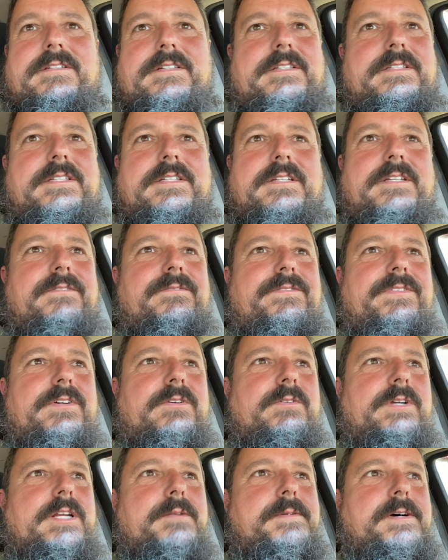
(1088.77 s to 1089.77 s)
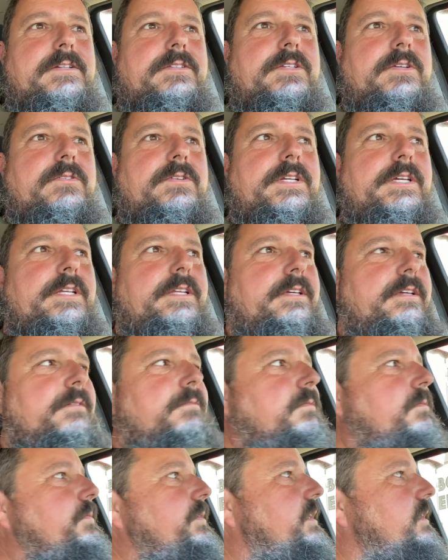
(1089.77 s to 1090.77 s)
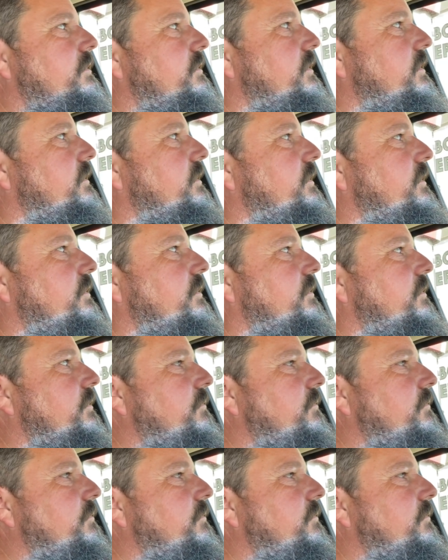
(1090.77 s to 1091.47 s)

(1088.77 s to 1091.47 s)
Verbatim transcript: it didn't even feel right about donating it. When we get done here